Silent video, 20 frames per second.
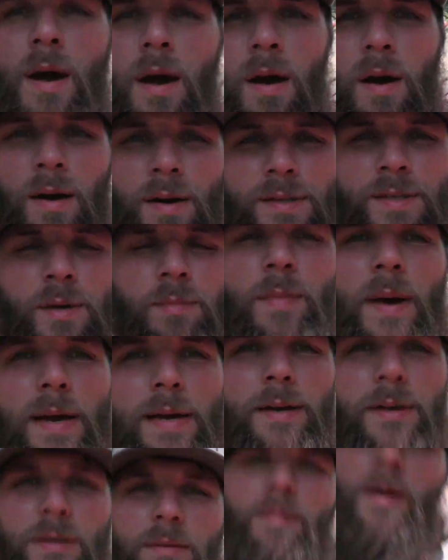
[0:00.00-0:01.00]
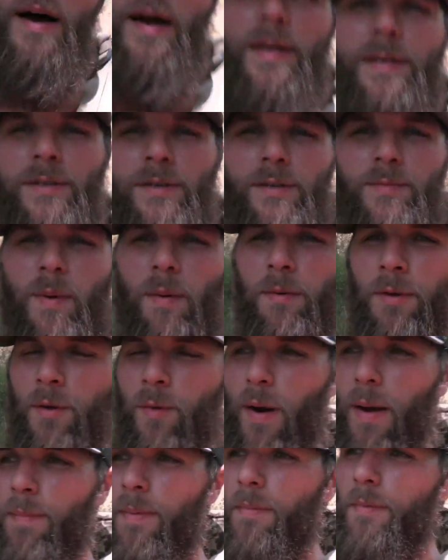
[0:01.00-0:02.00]
Alright, so I'm back here at the bike, so it's probably going to
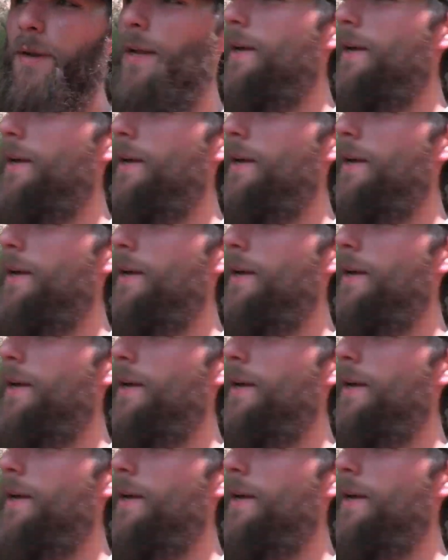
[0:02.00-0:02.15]
wrap up the